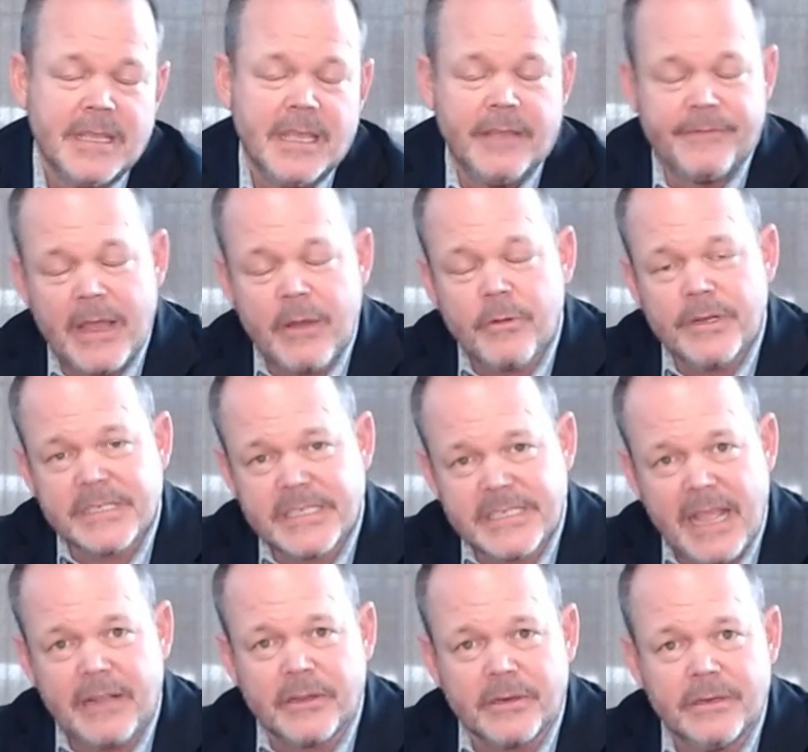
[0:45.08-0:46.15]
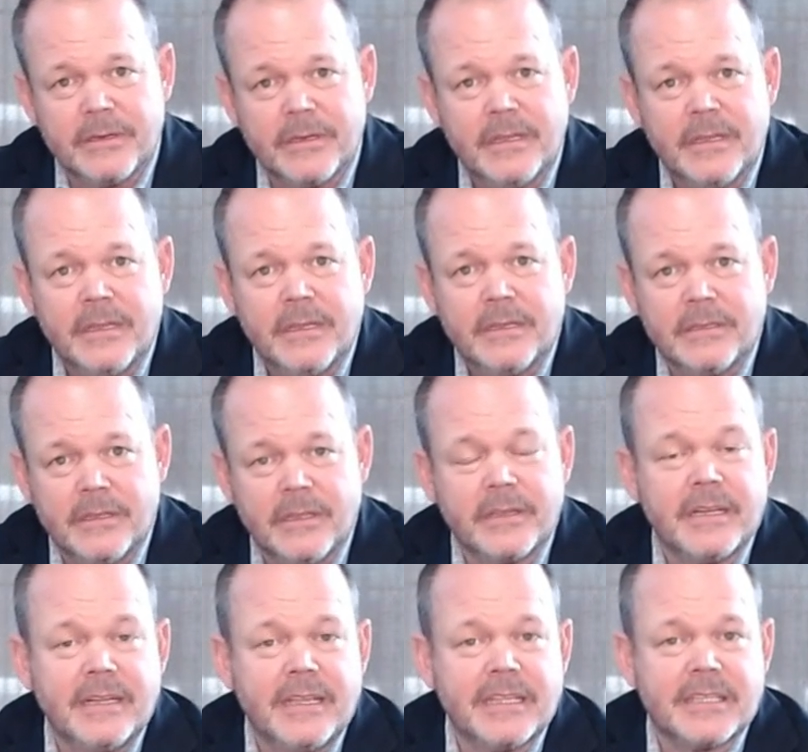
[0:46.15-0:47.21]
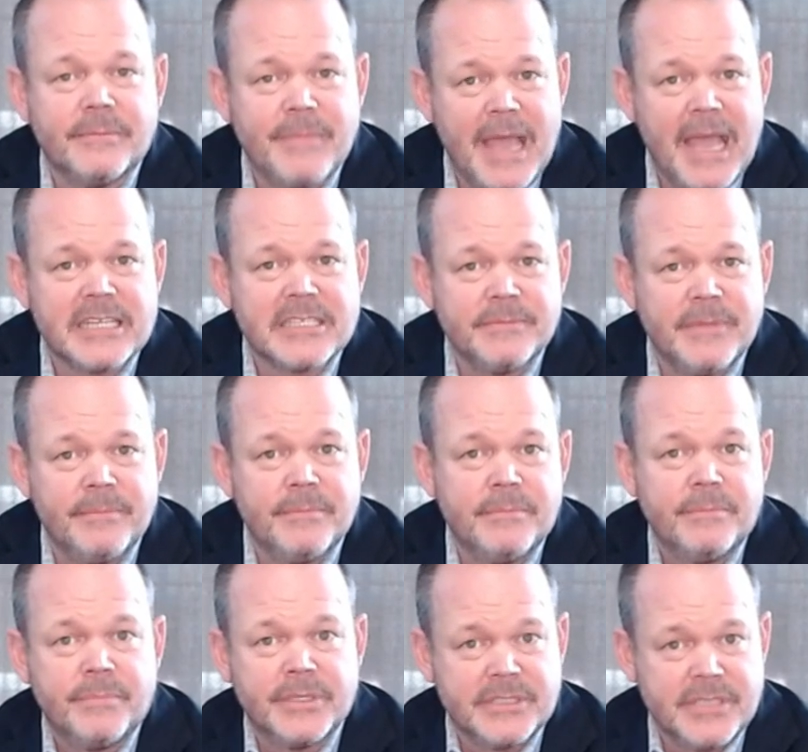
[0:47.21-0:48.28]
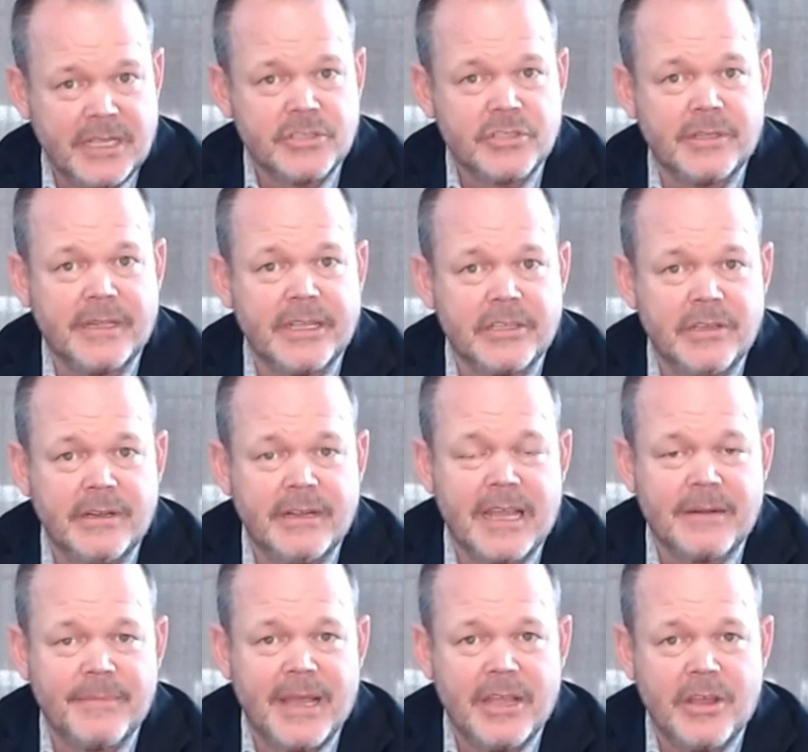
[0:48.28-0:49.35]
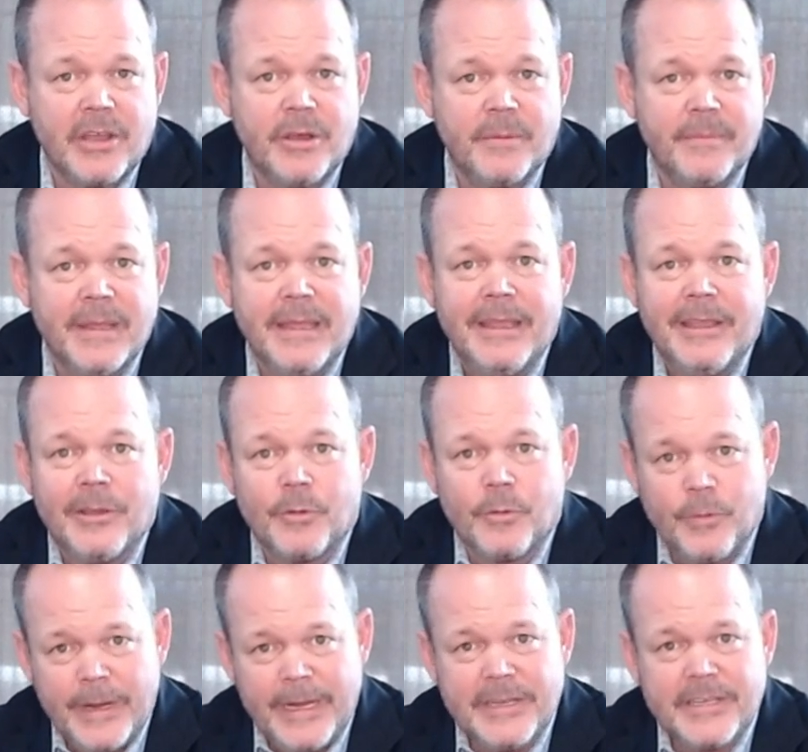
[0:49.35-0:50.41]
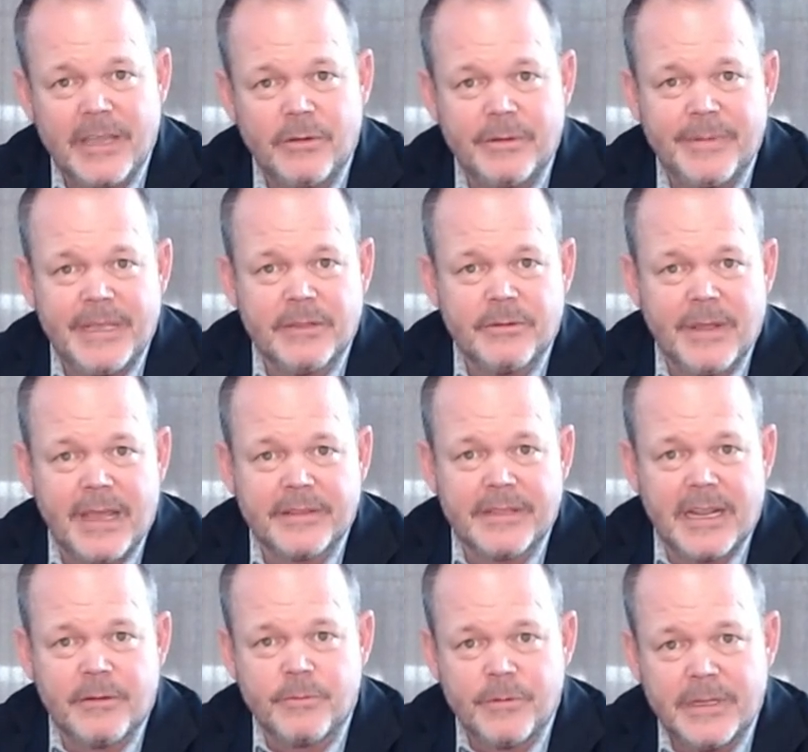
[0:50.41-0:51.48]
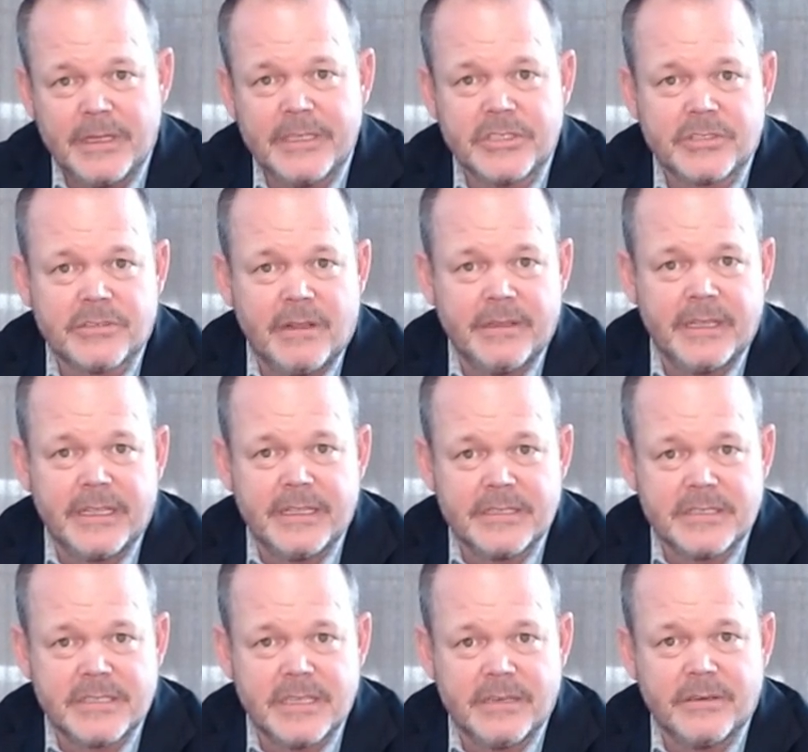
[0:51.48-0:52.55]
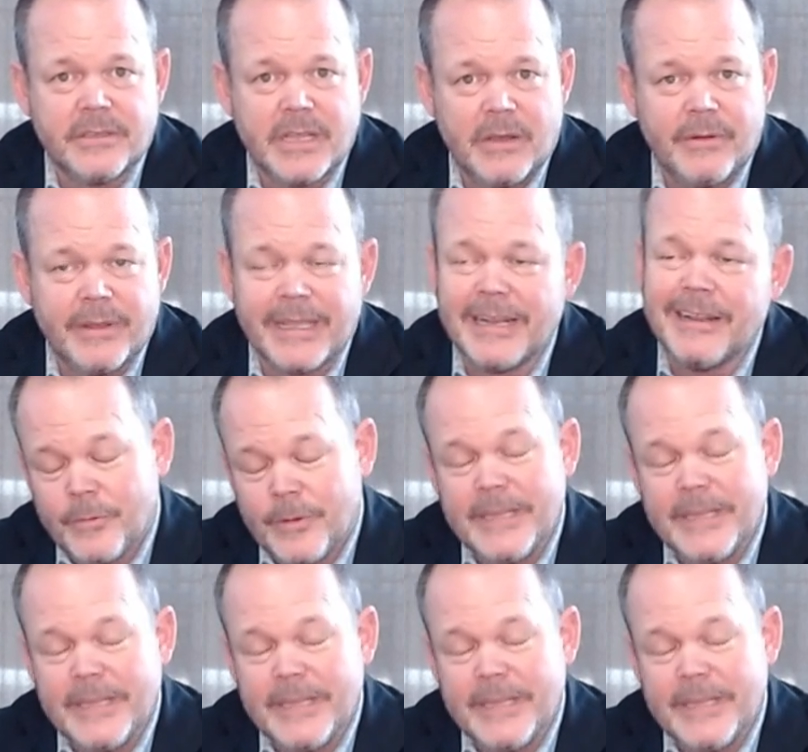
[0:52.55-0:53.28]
if I were a seller looking to get the maximum potential I could out of my home, retail would be the route that I'd really strongly consider going in.